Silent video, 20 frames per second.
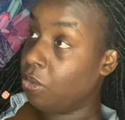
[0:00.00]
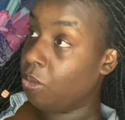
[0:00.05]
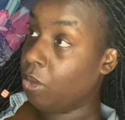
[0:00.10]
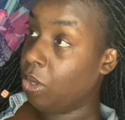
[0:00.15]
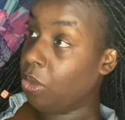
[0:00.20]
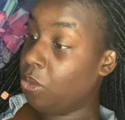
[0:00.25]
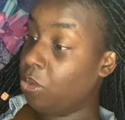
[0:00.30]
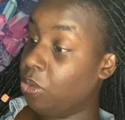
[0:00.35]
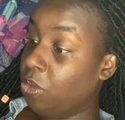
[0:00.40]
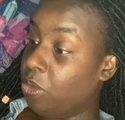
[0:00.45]

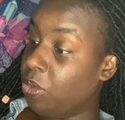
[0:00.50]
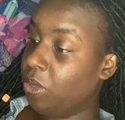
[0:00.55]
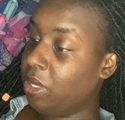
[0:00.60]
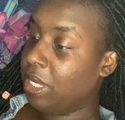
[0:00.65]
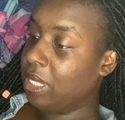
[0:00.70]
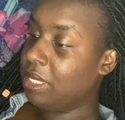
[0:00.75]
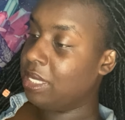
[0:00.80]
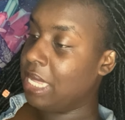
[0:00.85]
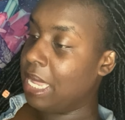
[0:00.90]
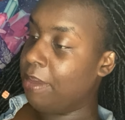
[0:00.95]
Whoa,
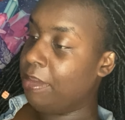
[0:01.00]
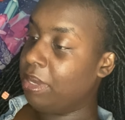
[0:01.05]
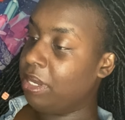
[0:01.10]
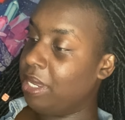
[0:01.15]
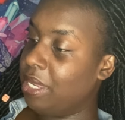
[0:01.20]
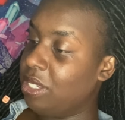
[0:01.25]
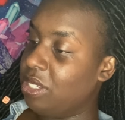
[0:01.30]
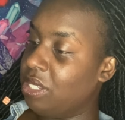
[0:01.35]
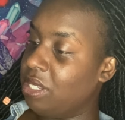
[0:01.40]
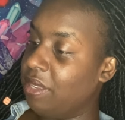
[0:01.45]

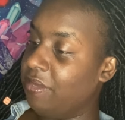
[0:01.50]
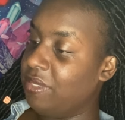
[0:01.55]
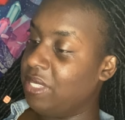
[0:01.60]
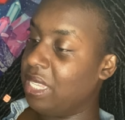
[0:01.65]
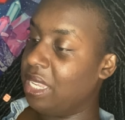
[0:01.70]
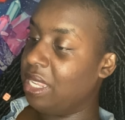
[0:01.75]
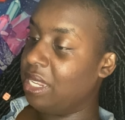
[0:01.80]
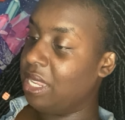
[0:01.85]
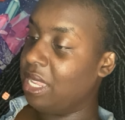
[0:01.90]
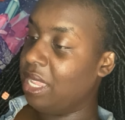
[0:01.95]
contamination of
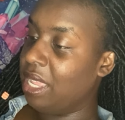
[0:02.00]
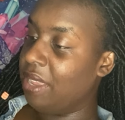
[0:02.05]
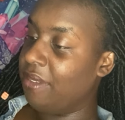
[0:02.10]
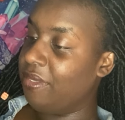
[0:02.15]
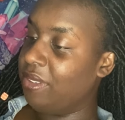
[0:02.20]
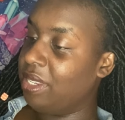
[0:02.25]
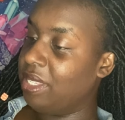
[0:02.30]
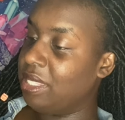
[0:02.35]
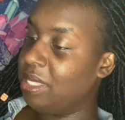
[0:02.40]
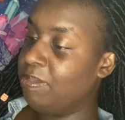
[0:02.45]
DNA
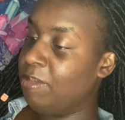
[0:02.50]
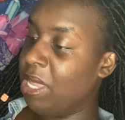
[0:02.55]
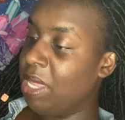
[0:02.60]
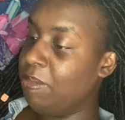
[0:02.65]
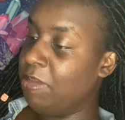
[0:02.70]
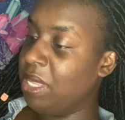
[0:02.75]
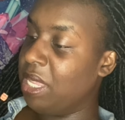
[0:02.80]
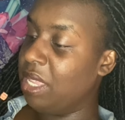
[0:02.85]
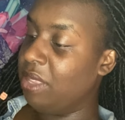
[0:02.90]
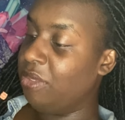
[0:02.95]
evidence may be